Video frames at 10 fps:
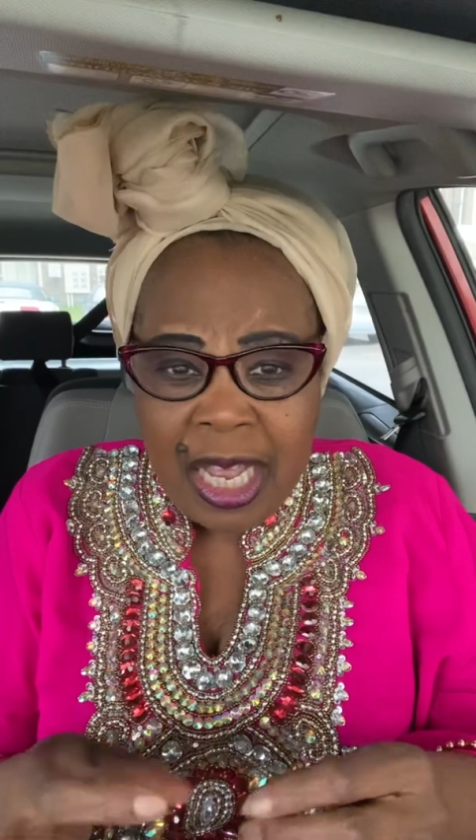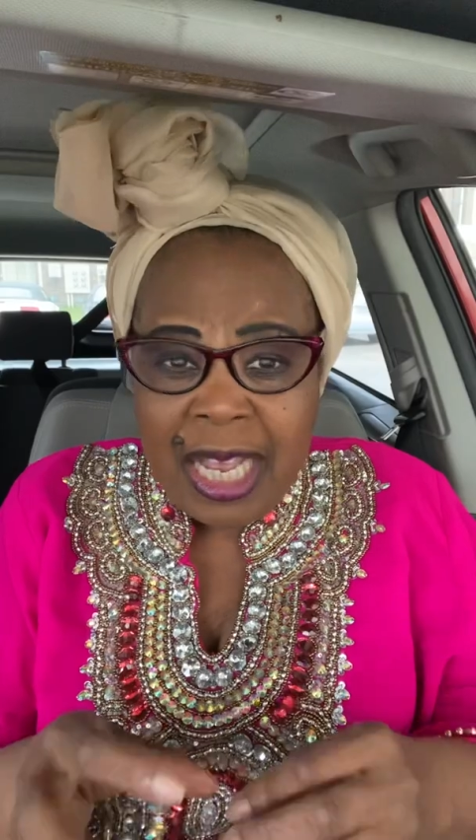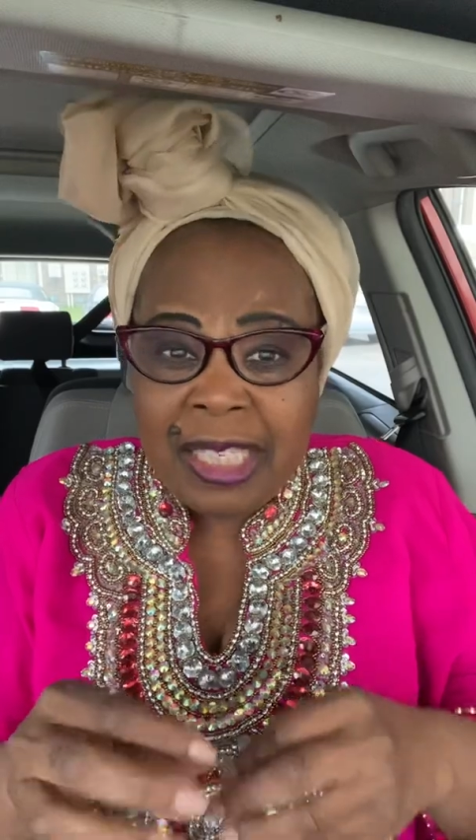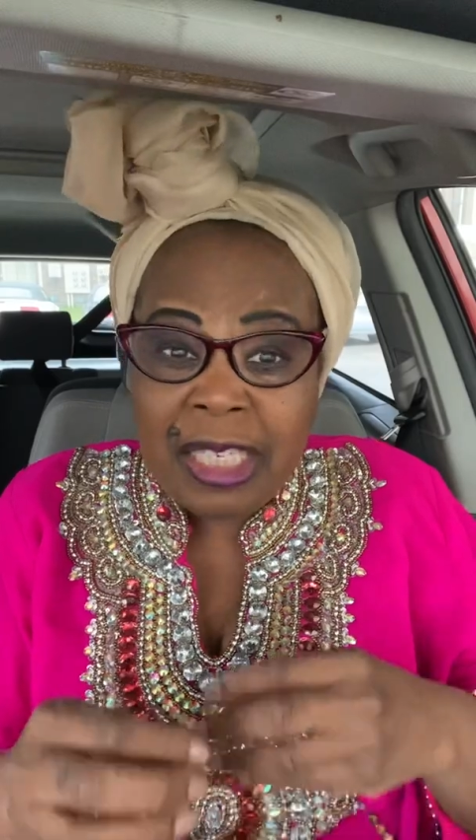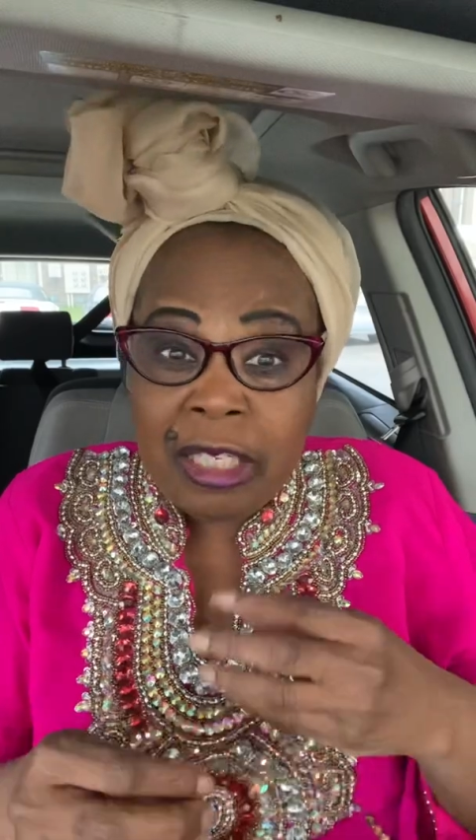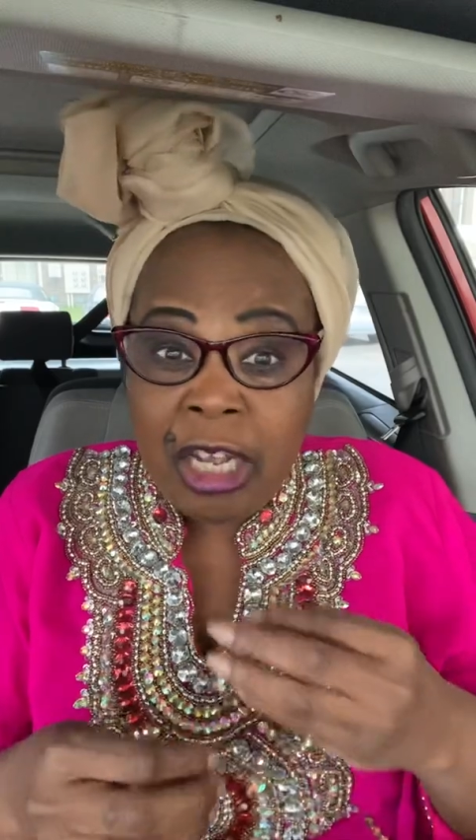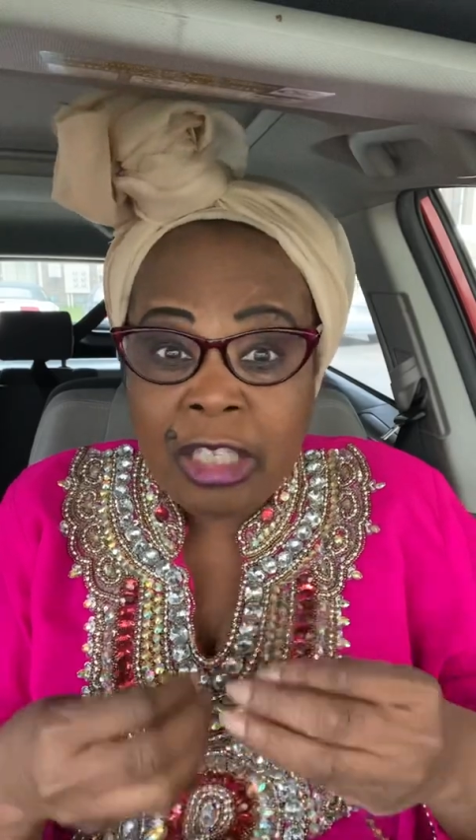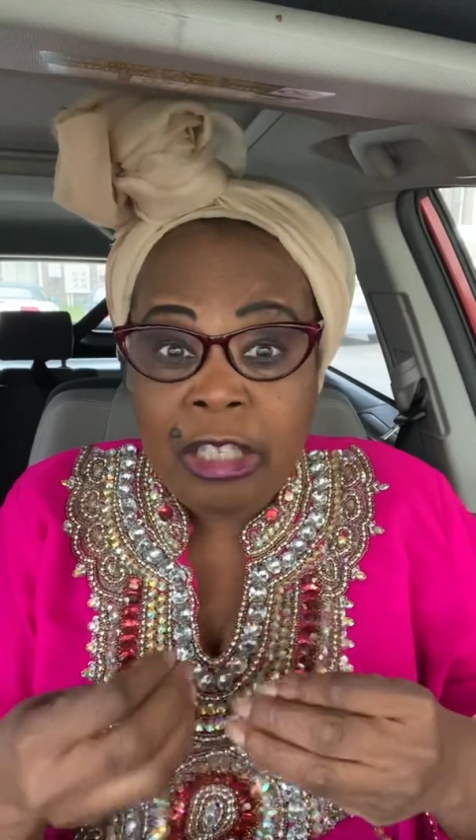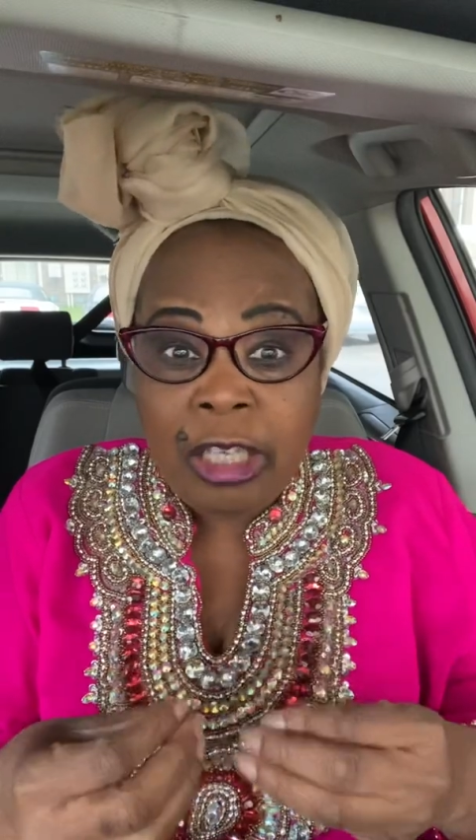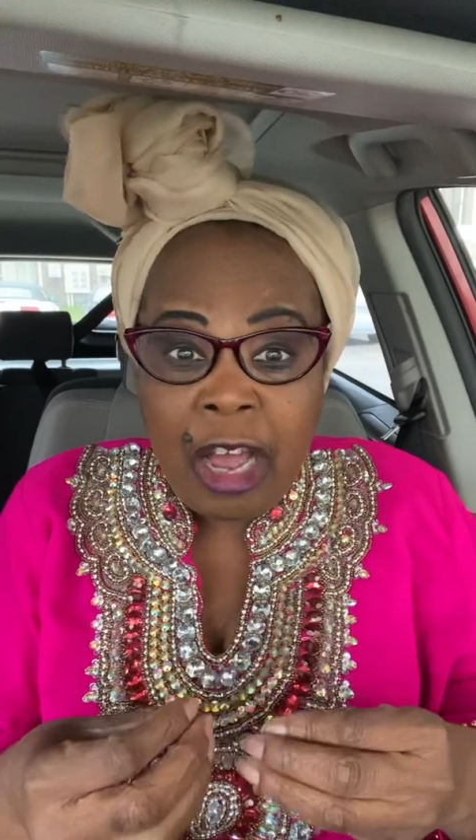It is
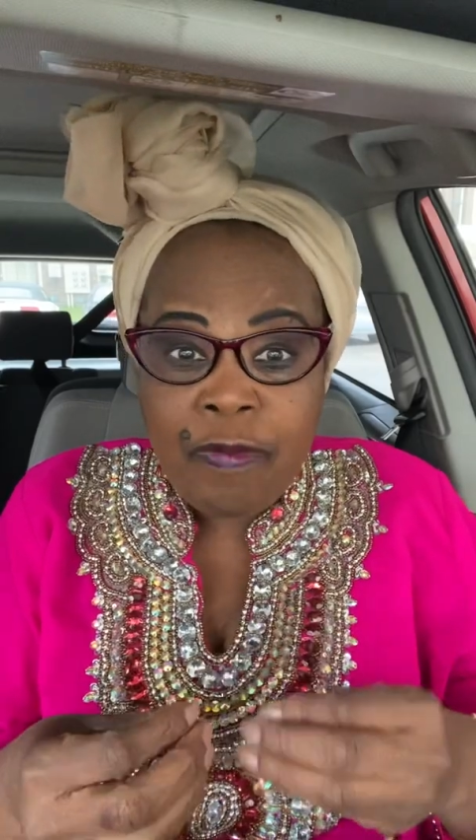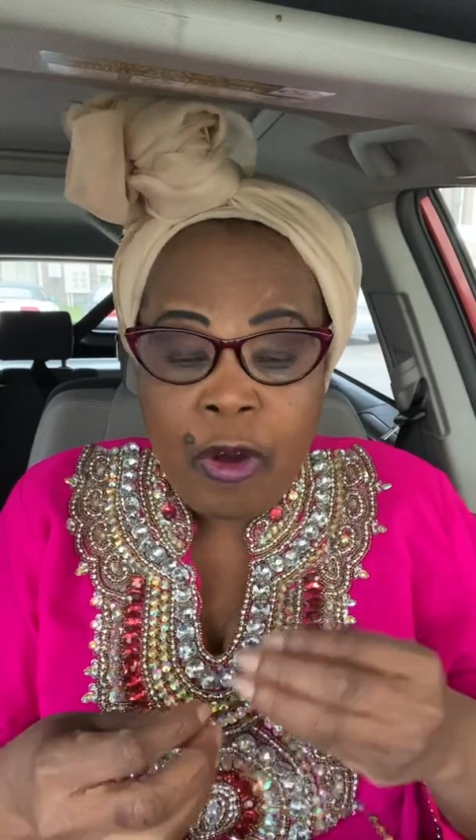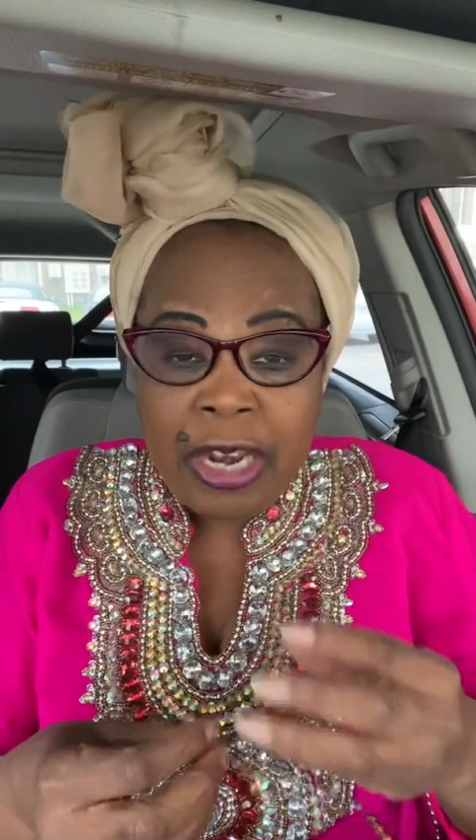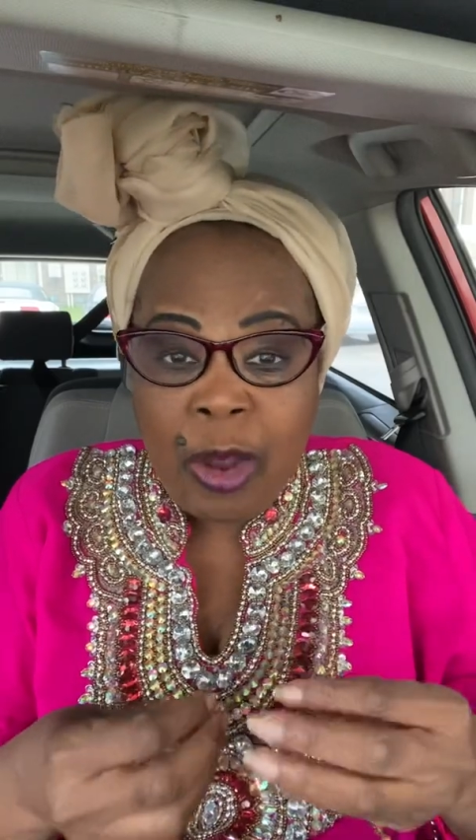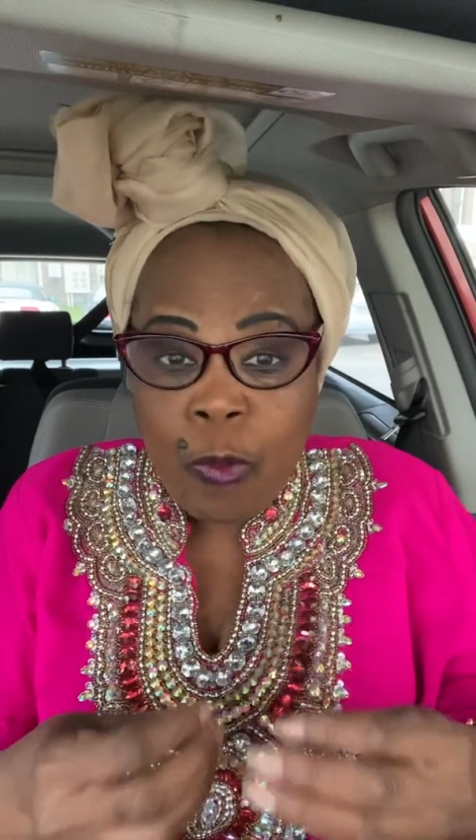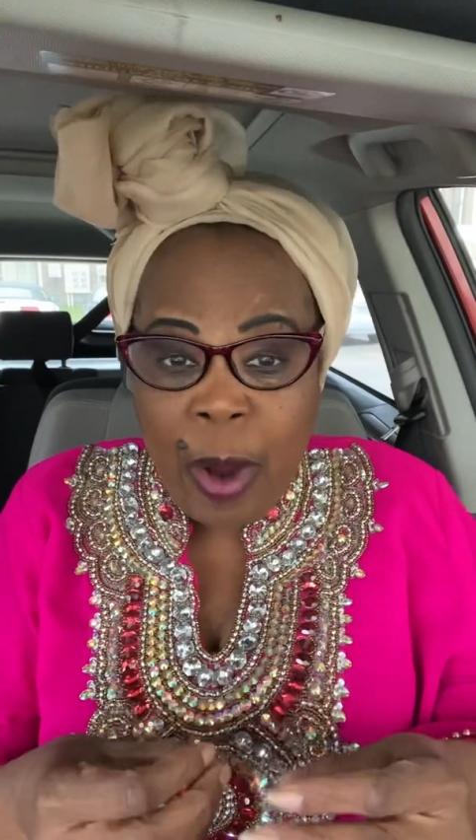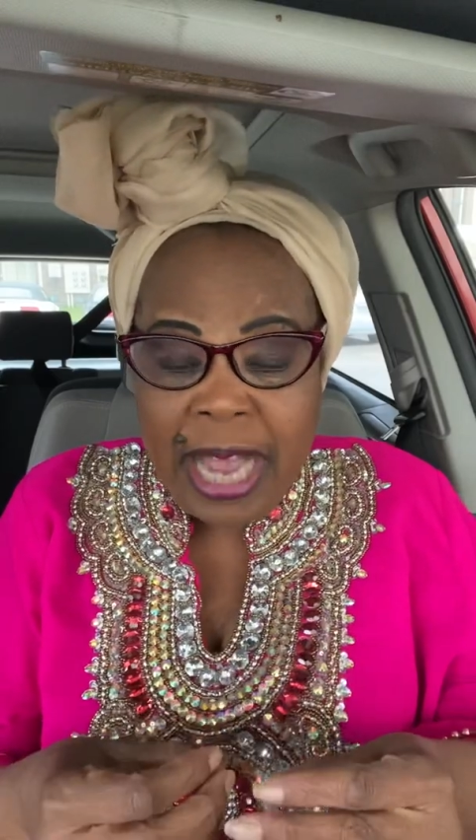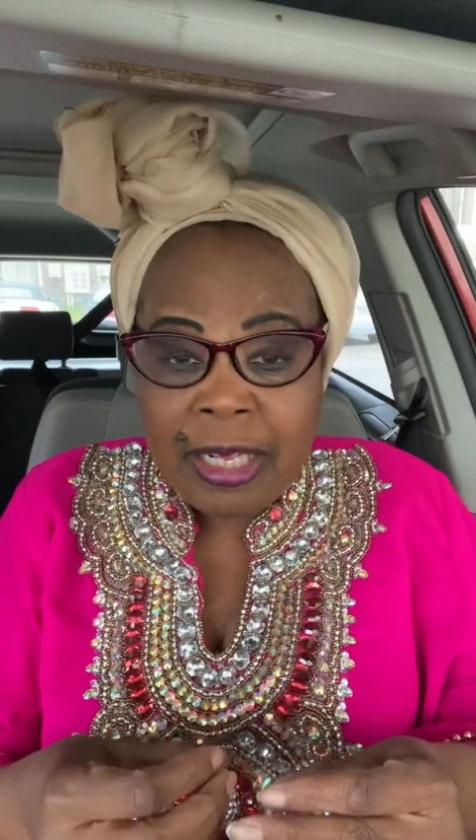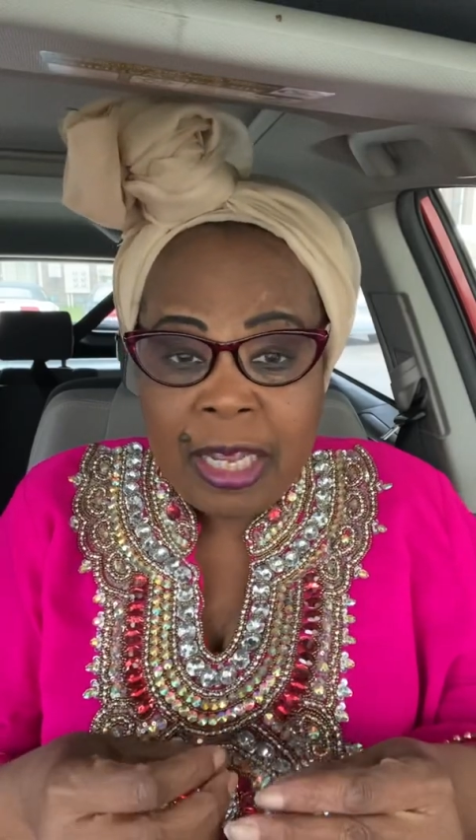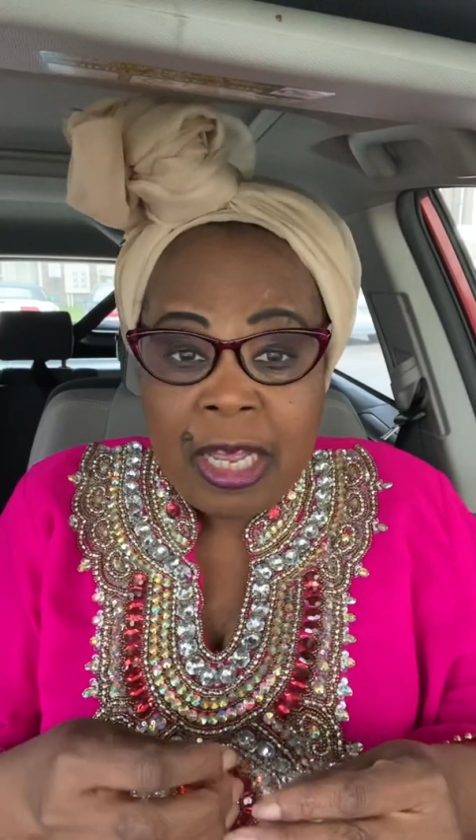not love only when